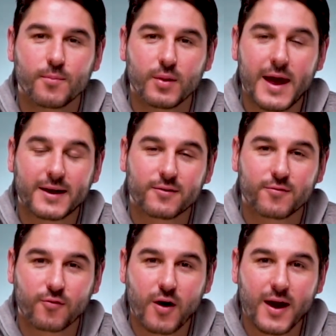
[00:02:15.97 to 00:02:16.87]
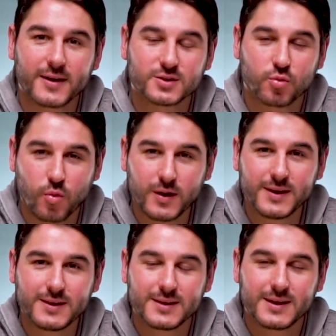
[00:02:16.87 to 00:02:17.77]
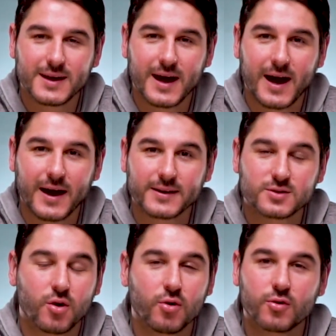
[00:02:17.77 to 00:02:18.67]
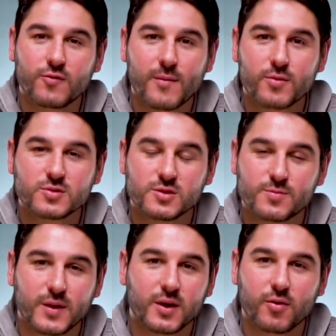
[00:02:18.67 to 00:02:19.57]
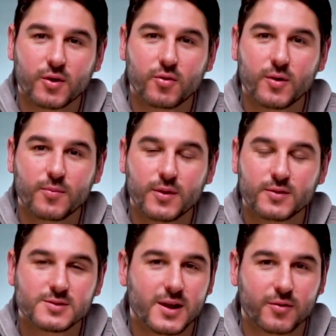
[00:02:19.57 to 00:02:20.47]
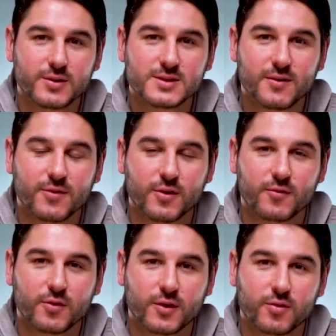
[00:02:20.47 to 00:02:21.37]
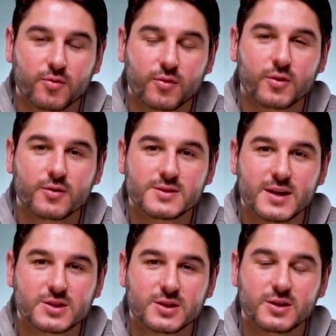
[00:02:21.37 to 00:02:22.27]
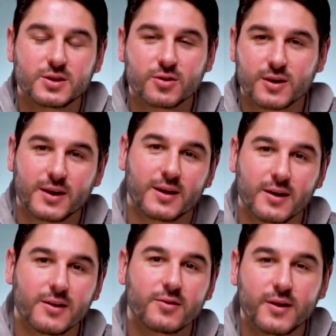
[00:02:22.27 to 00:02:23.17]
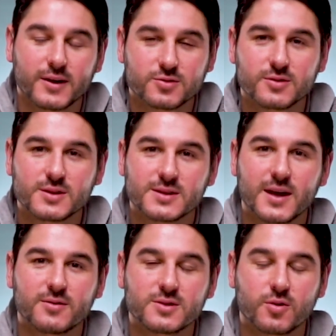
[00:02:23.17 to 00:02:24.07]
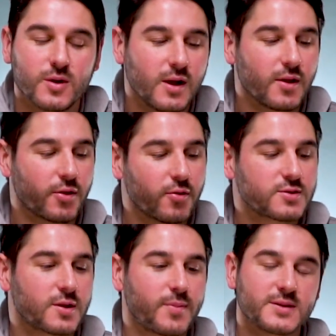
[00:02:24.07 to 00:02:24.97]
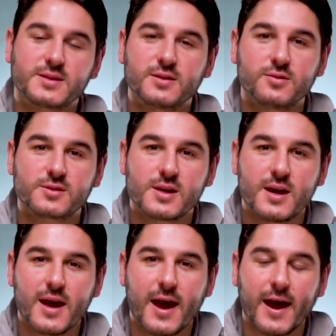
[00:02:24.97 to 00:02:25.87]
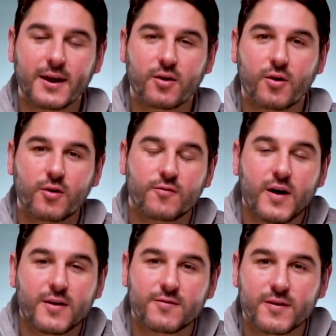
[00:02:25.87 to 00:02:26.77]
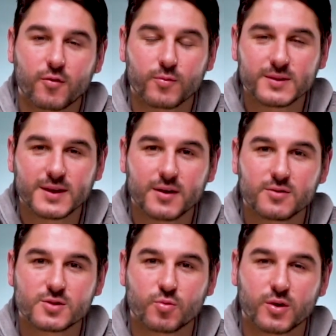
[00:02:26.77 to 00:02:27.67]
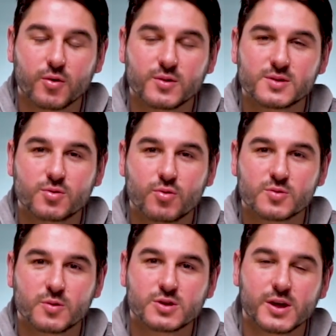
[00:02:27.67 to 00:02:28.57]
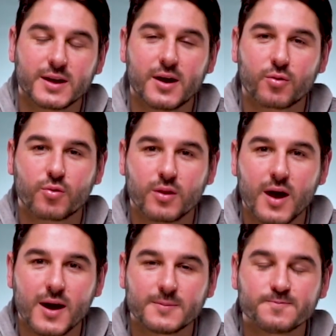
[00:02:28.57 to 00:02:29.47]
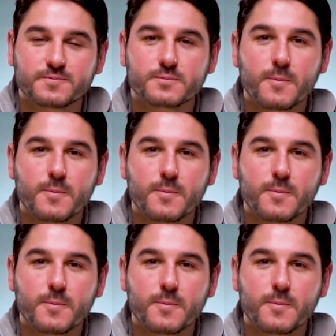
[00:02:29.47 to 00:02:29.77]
BLACKFRY20. It's all November, so it's been going on, but there's a lot of great stuff in there. If you're looking through the clearance section, you're gonna get a little extra discount. So those are the best deals at our five favorite retailers. You wanna go in stores, you wanna check it out online.